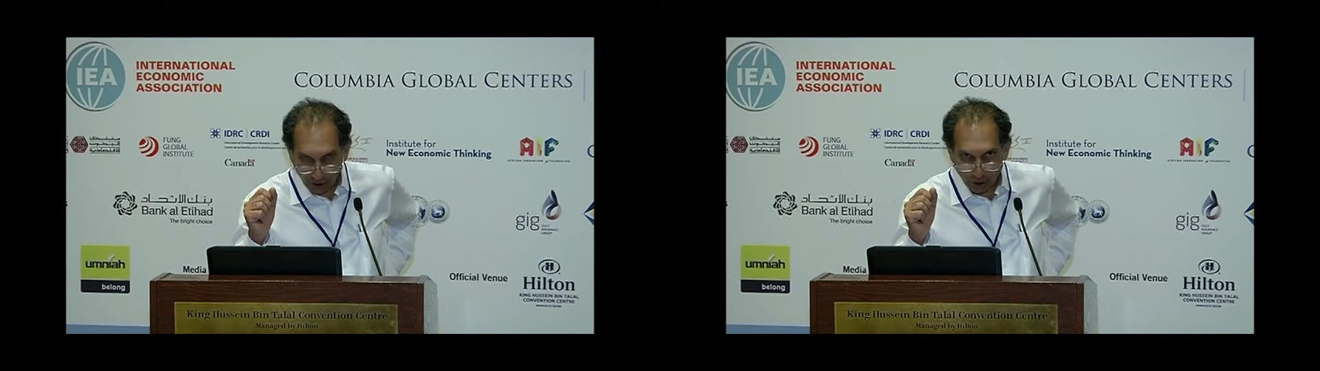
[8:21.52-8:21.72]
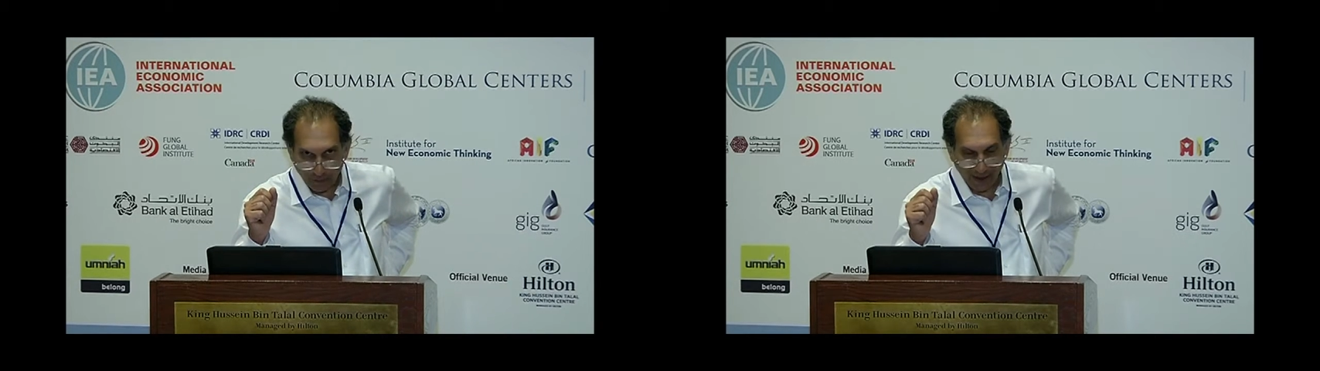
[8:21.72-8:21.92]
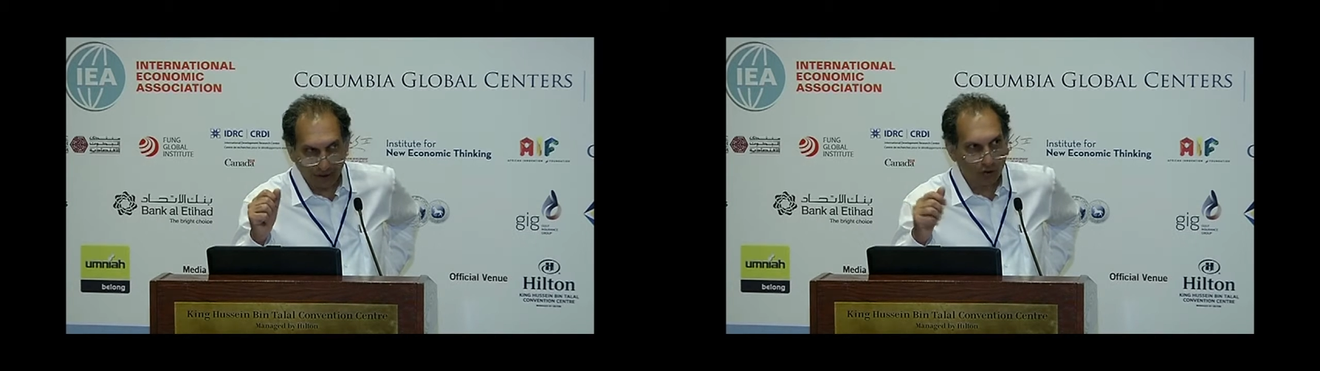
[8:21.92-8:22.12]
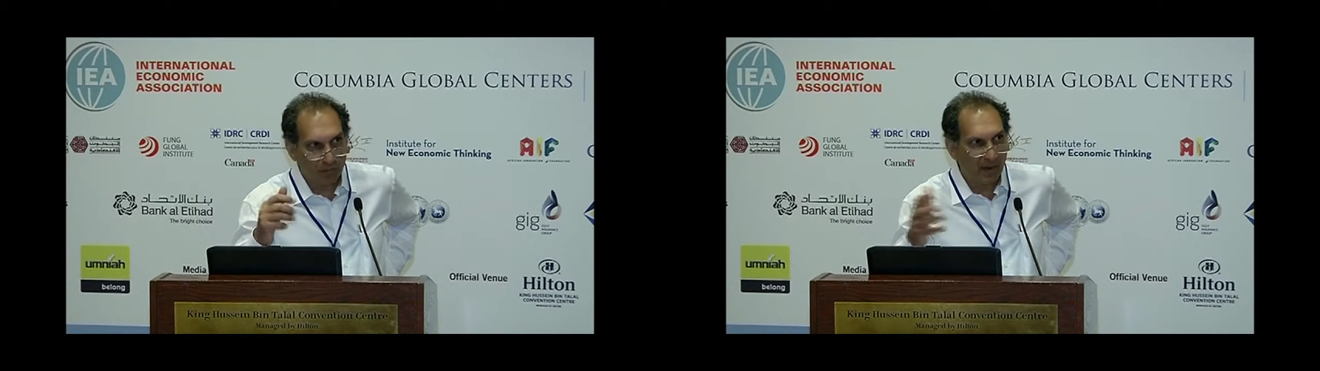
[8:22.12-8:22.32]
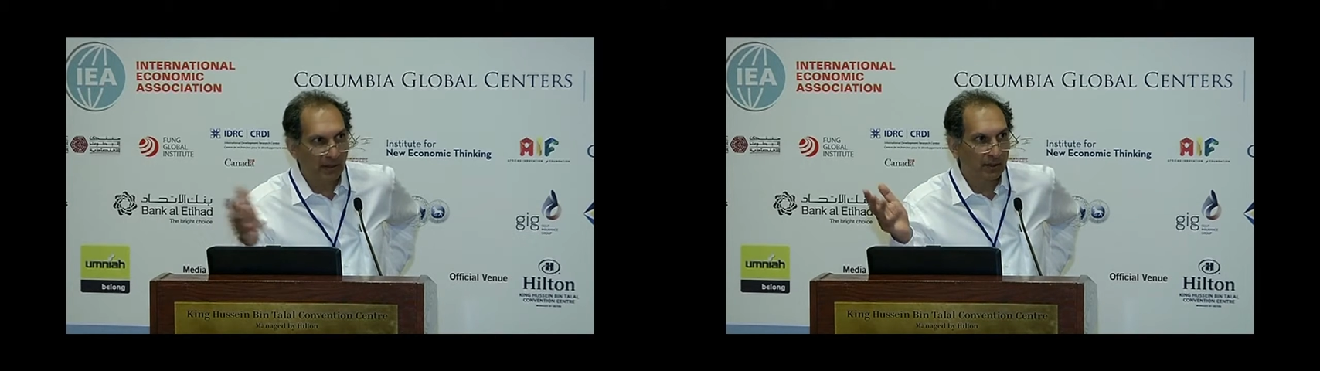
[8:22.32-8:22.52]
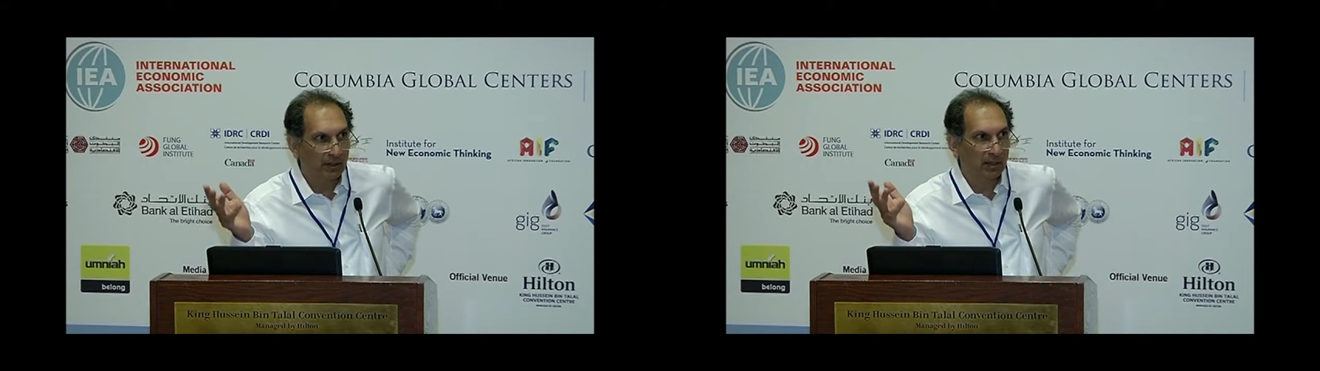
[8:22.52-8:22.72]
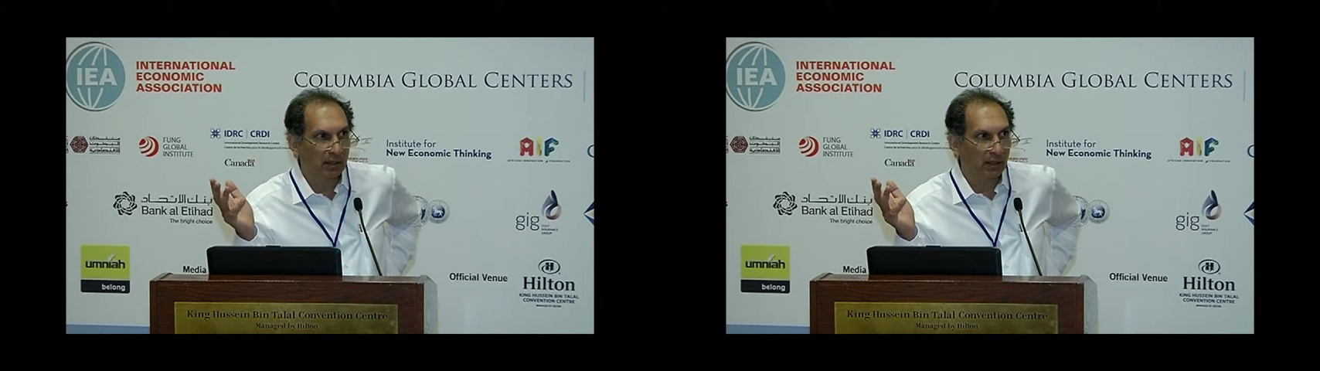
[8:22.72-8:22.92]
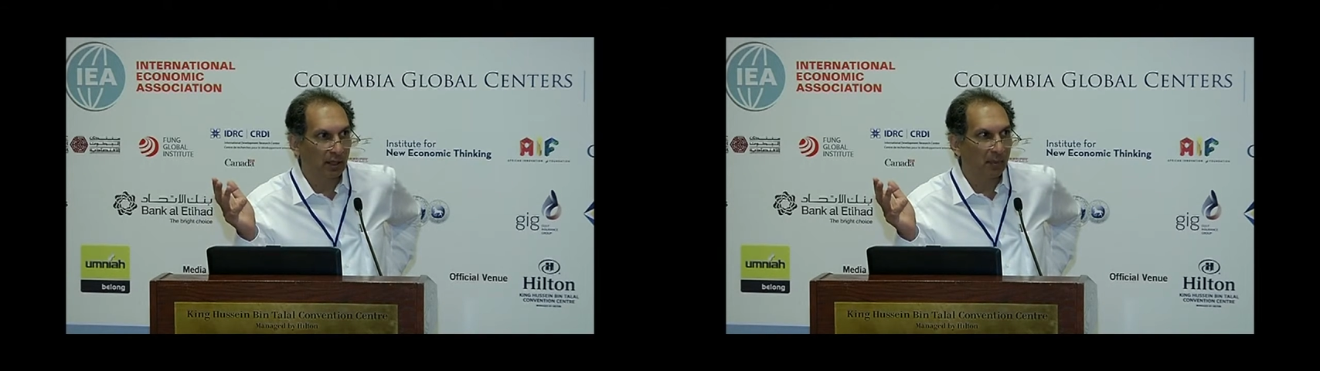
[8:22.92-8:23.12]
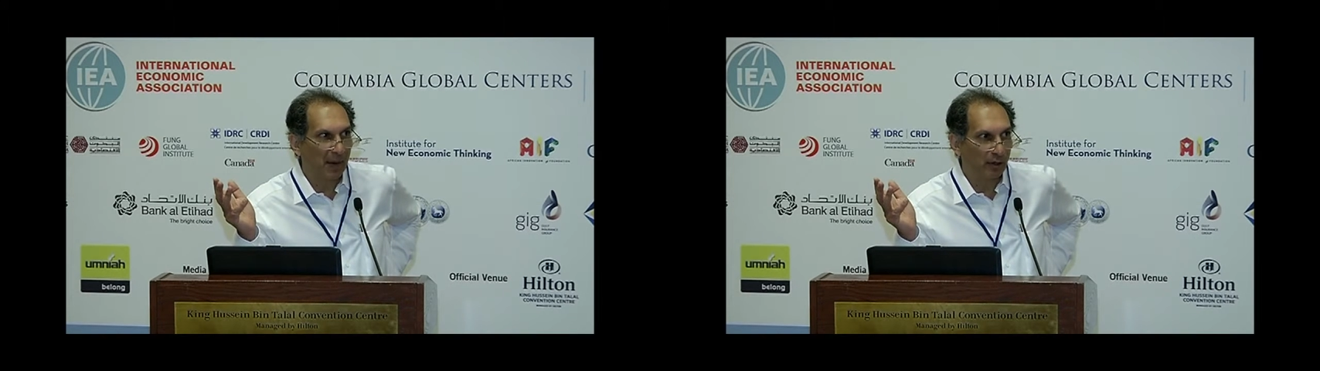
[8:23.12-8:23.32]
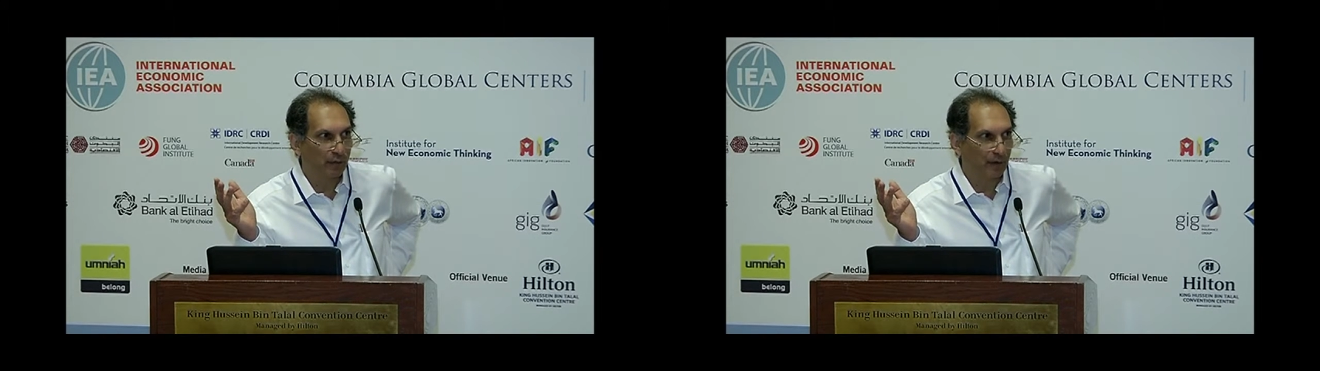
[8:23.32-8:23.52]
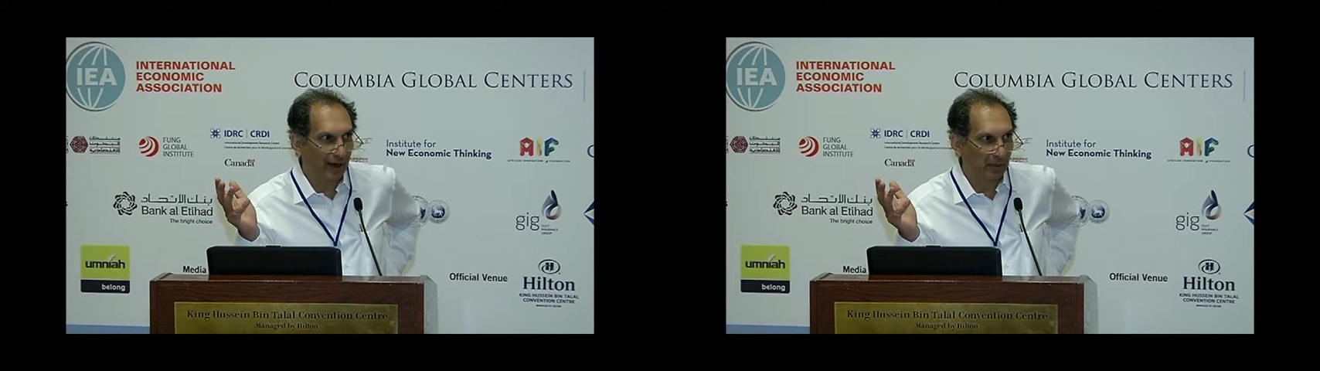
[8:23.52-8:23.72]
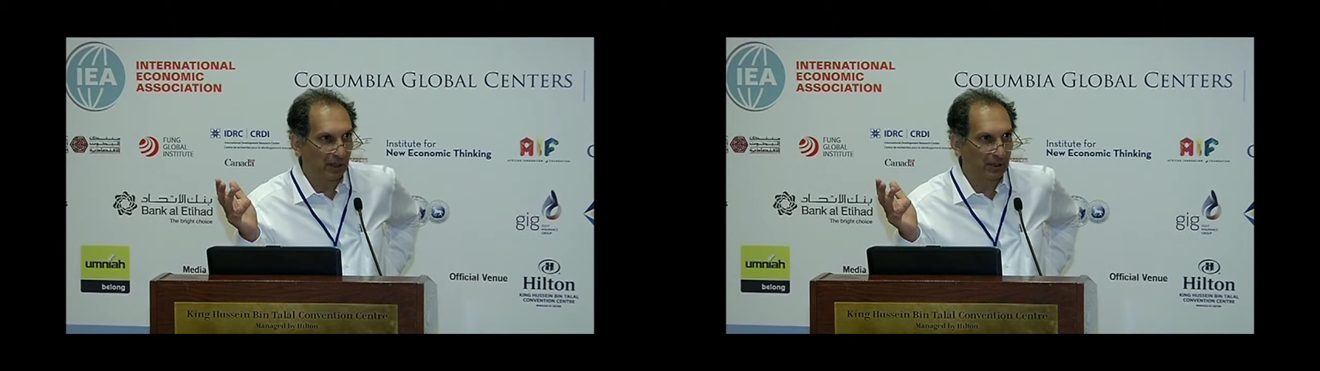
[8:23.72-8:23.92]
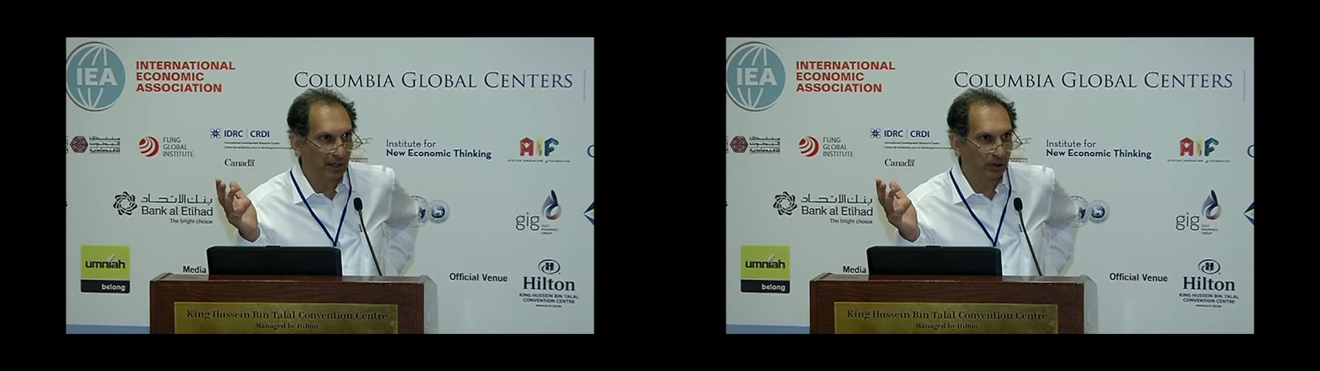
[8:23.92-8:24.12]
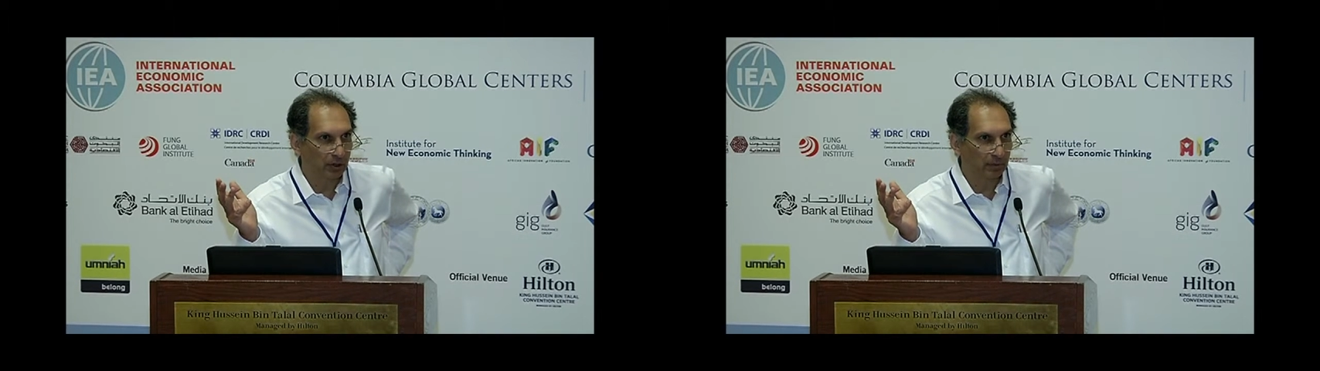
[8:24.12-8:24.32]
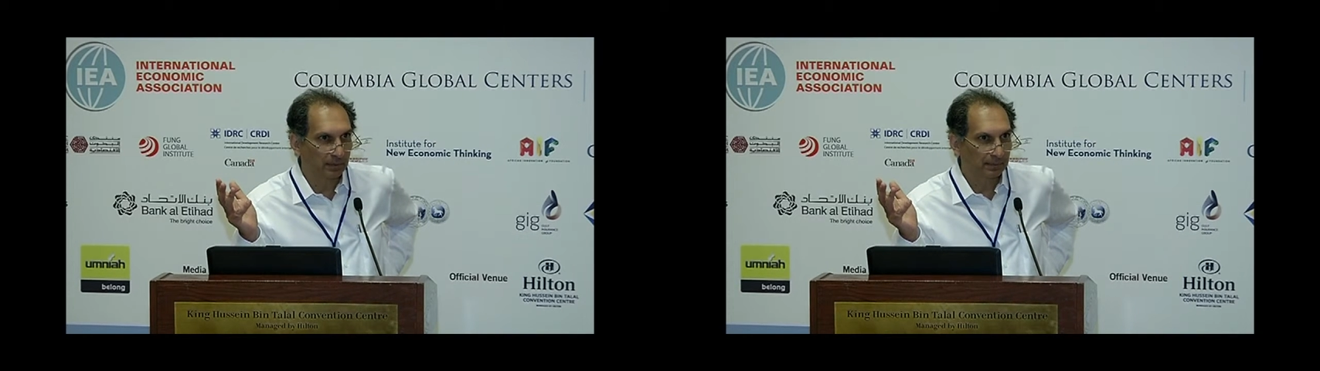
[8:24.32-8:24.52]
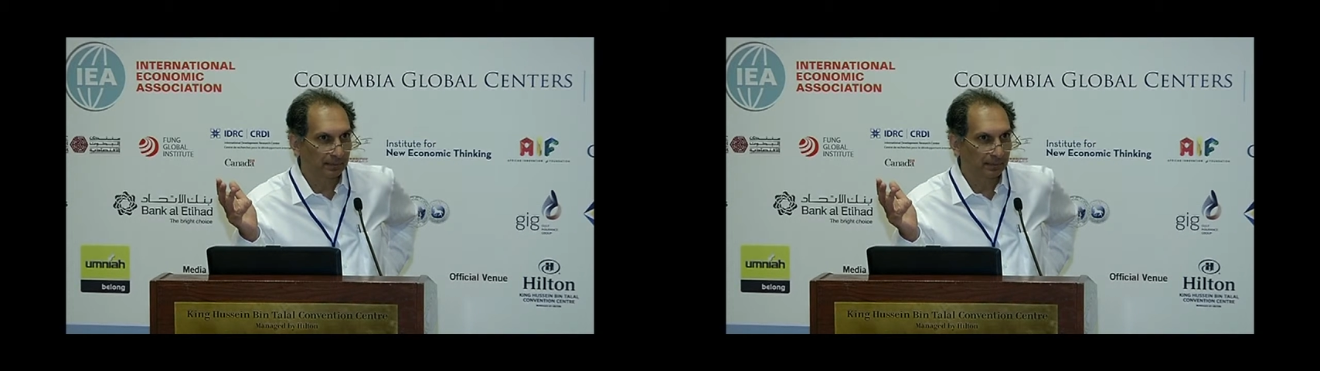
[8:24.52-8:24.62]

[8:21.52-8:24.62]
you've had a tremendous amount of fragmentation.